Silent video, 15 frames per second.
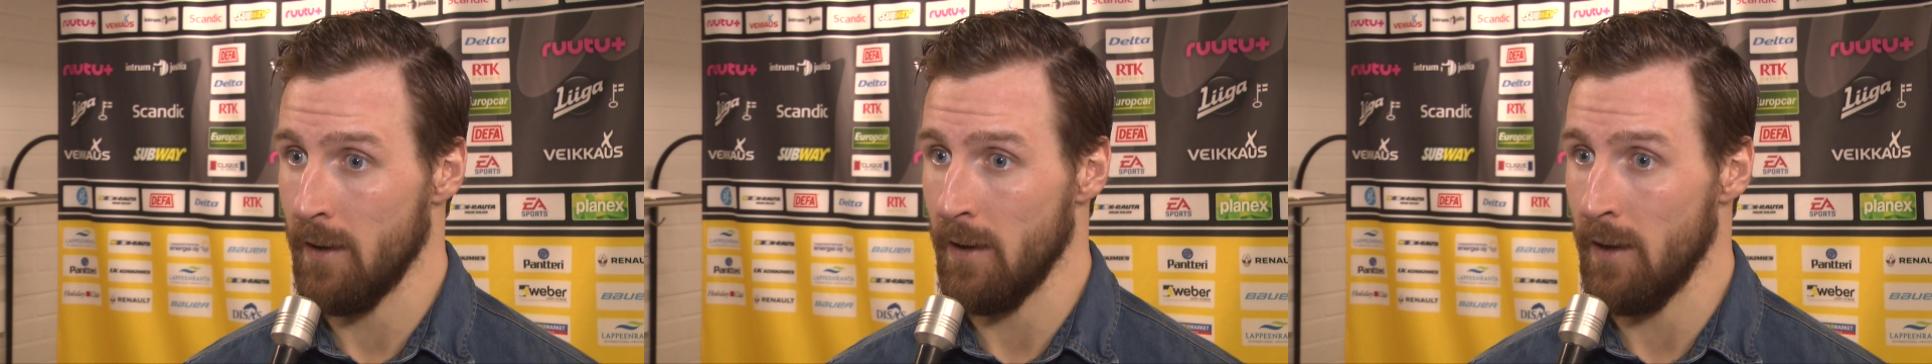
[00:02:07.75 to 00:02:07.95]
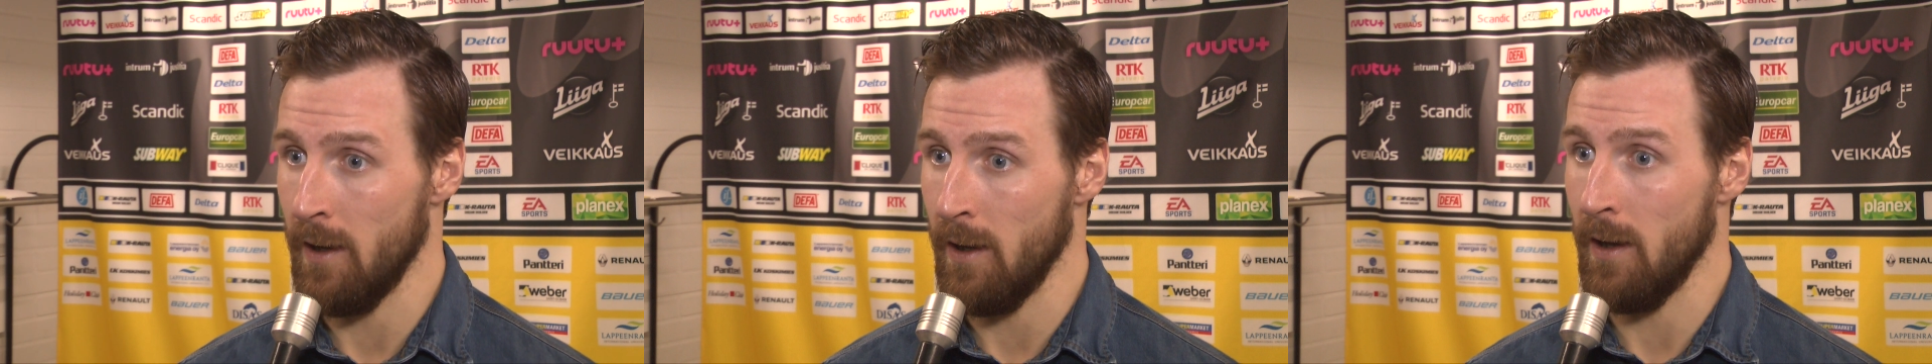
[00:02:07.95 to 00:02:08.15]

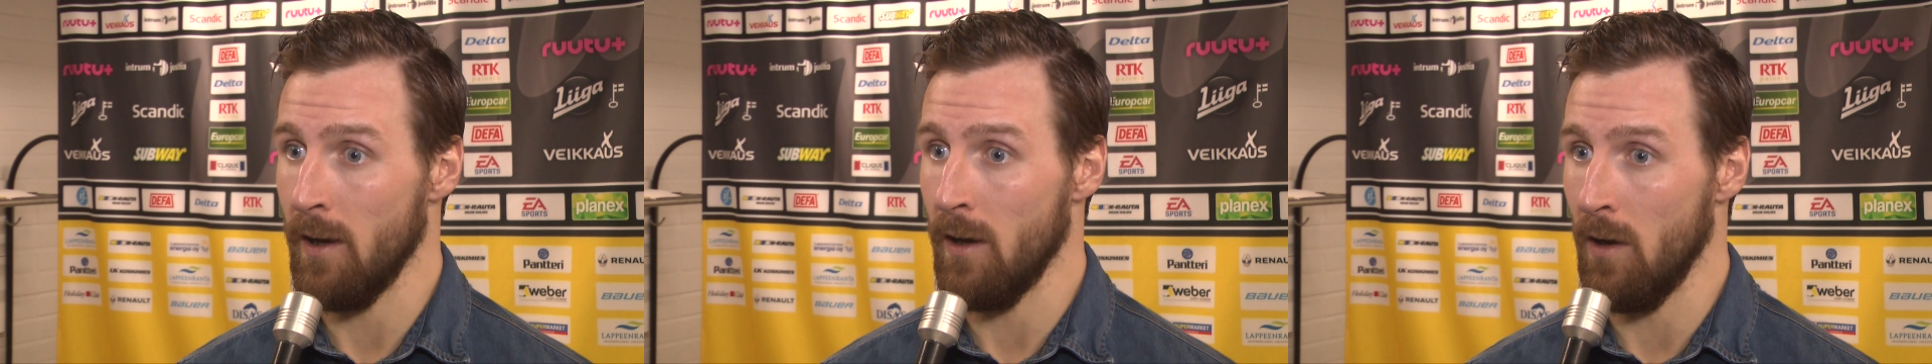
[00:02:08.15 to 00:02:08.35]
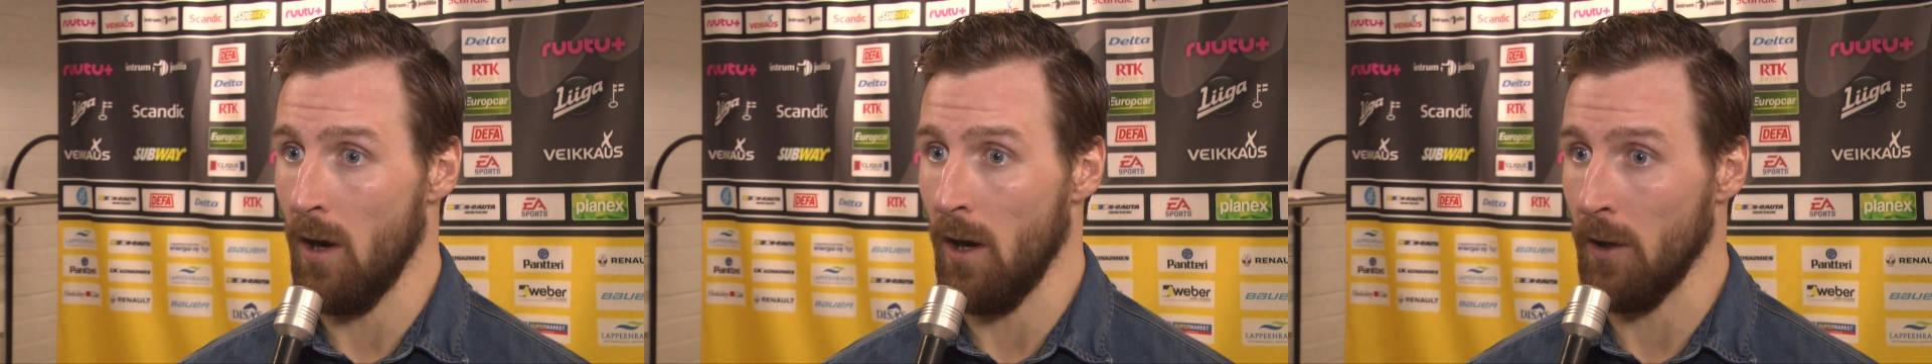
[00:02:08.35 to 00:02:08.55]

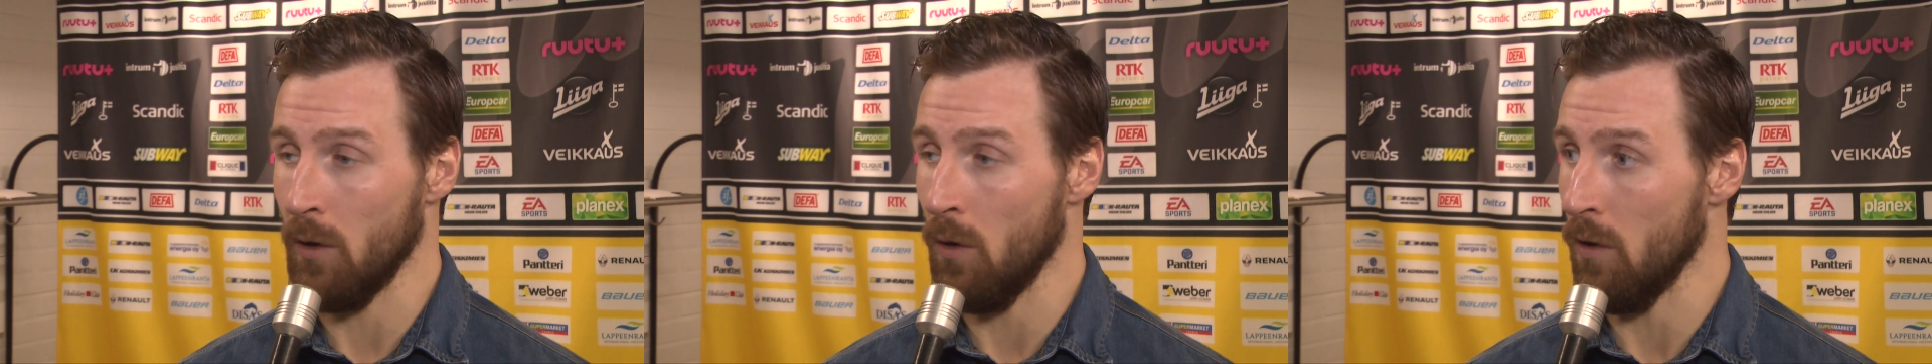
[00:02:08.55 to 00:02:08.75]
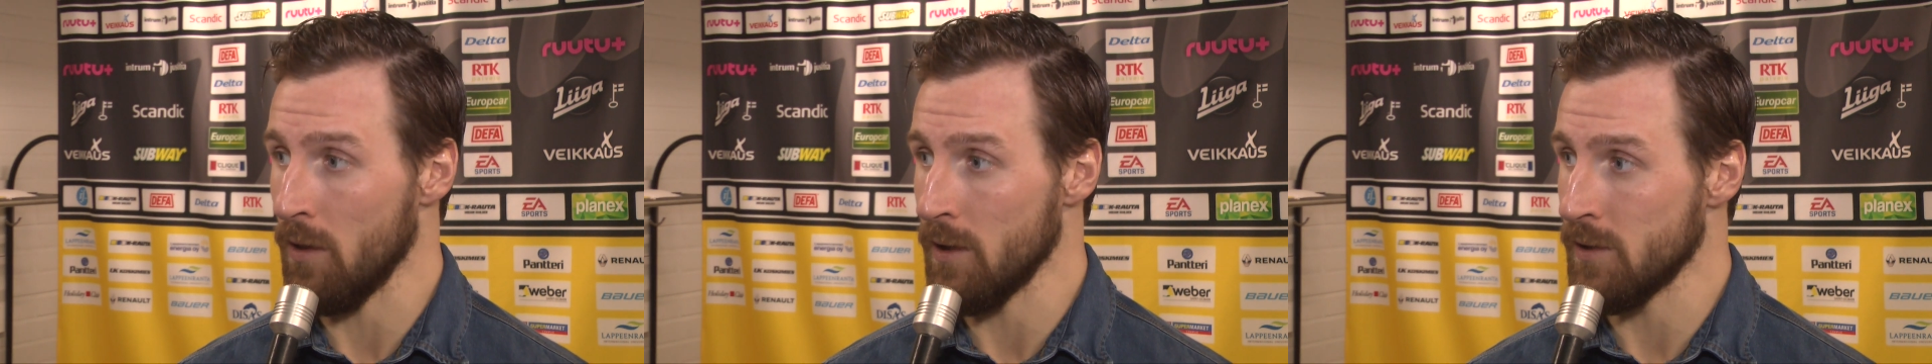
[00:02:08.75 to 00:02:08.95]
Our
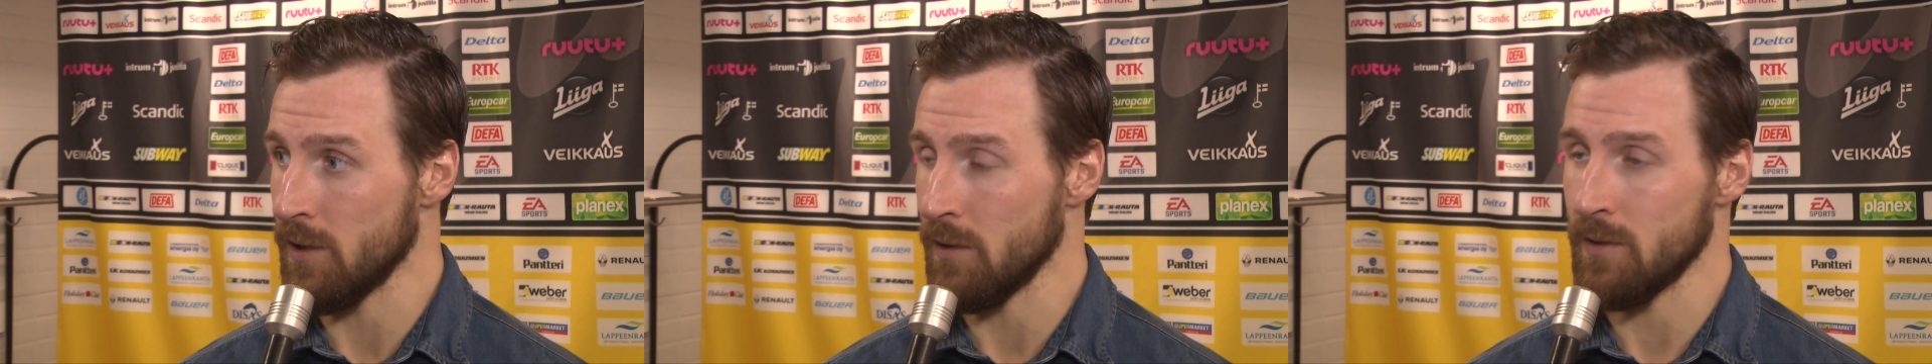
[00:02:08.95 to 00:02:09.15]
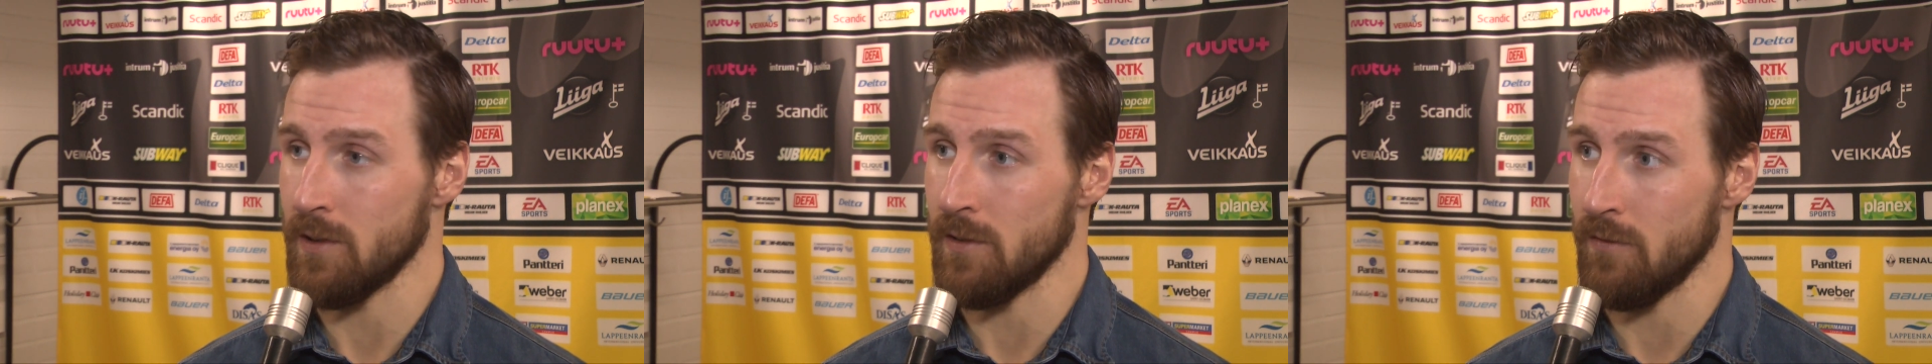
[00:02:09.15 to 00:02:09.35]
goal this year was